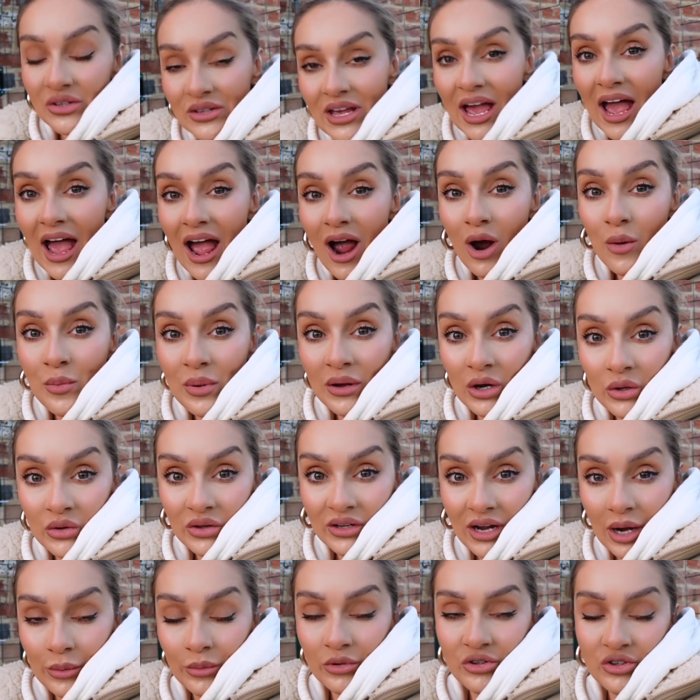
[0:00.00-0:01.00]
yeah, I'll pick up the
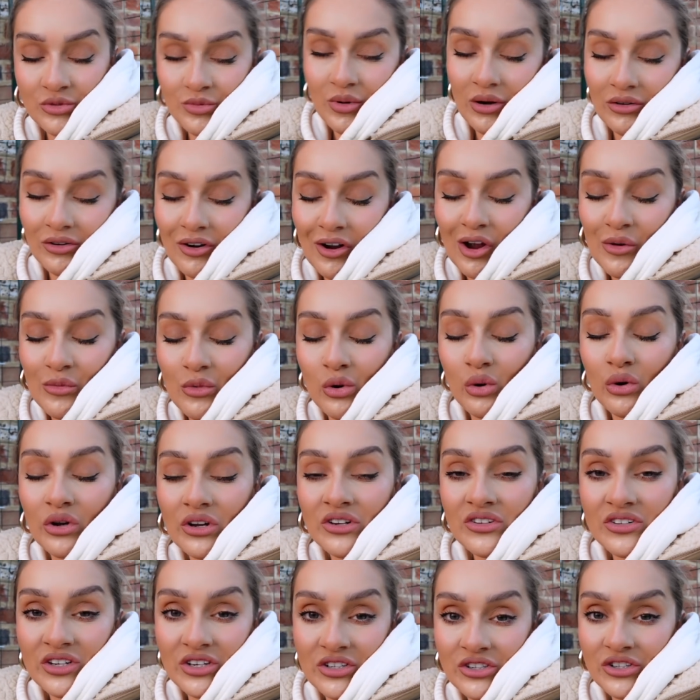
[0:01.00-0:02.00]
camera tomorrow and we'll
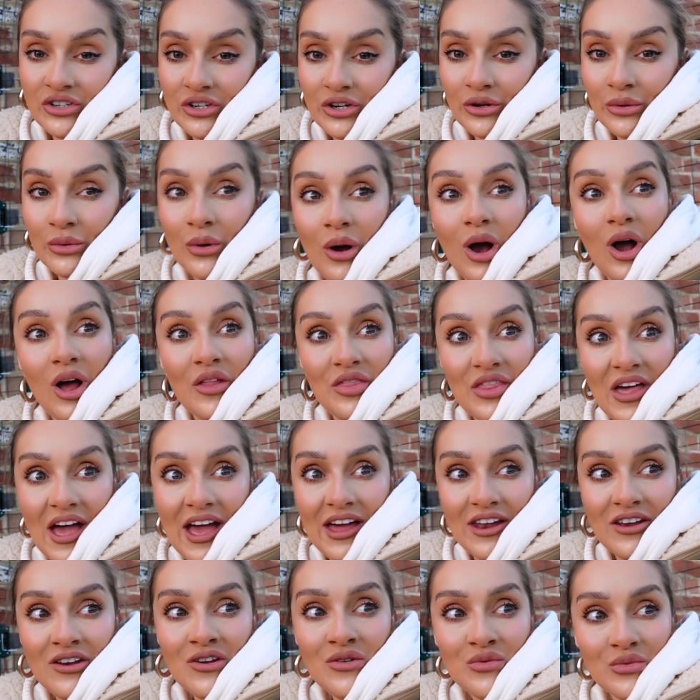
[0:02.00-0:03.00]
continue
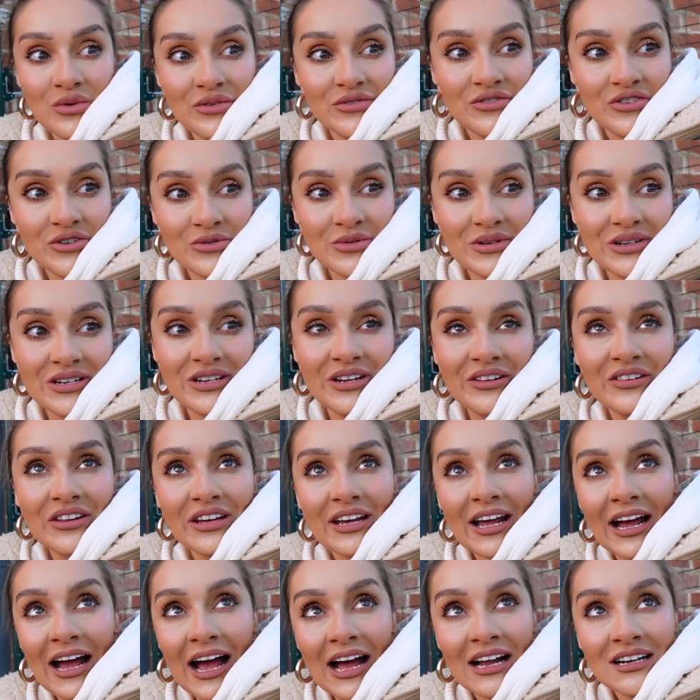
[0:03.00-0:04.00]
then with doing the
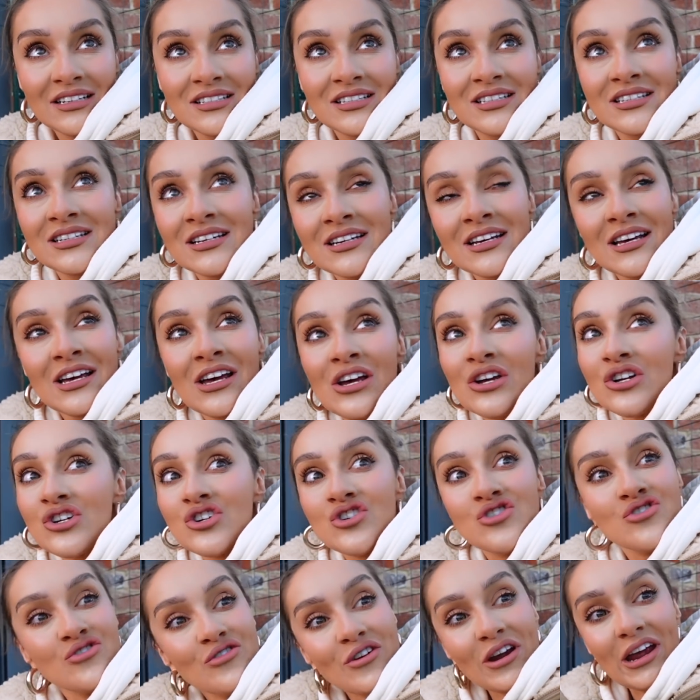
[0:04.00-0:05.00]
cat's
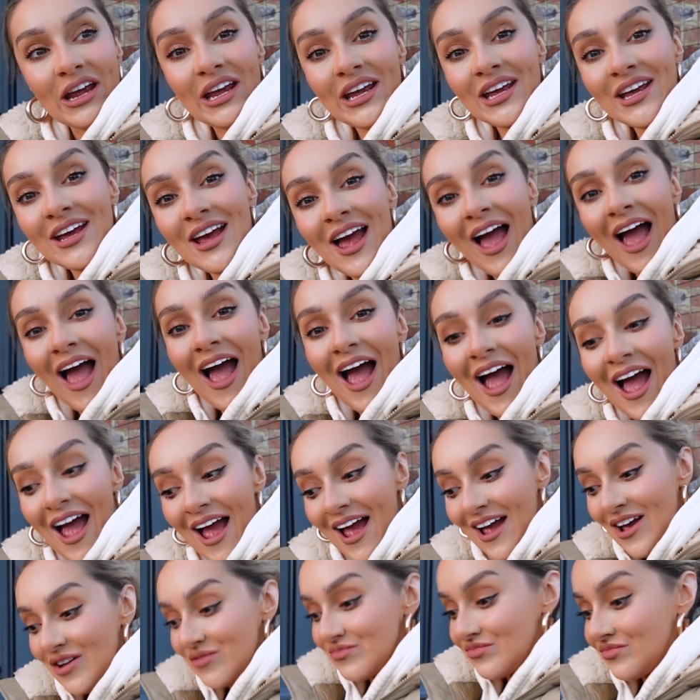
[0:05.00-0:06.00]
tree.
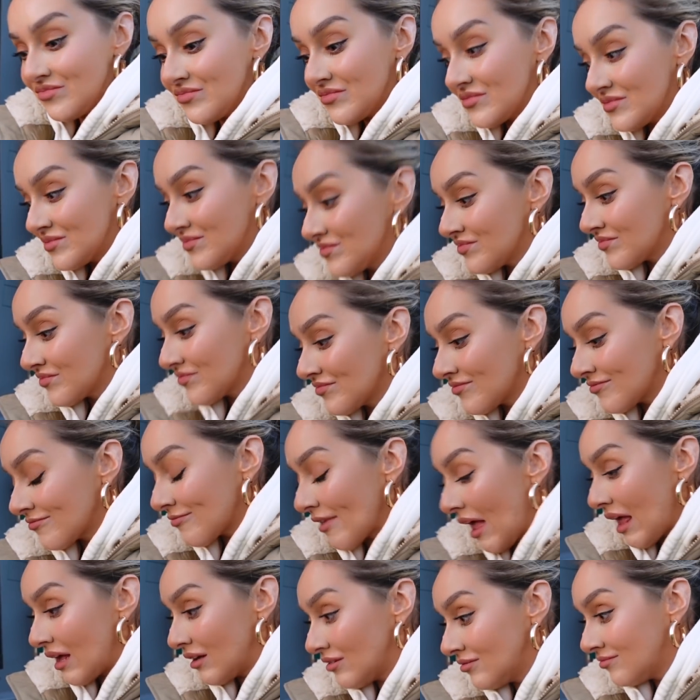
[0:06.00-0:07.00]

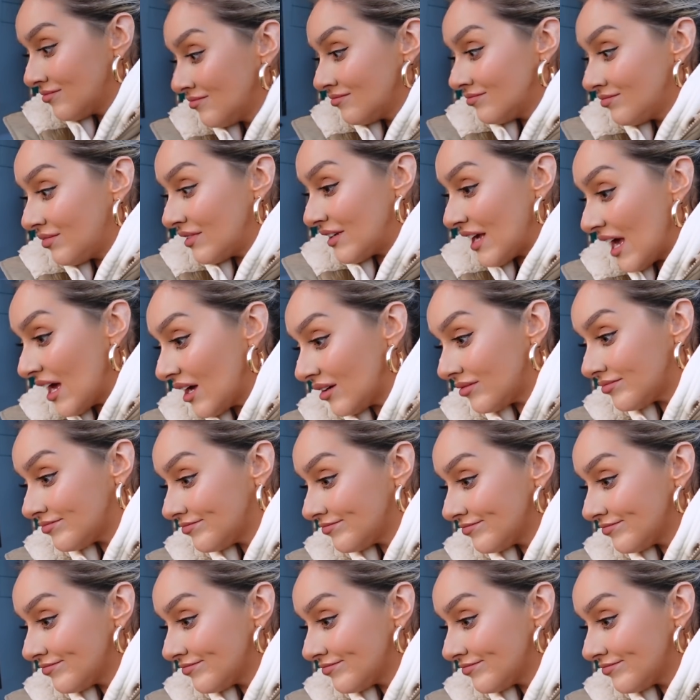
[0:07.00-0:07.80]
But yeah.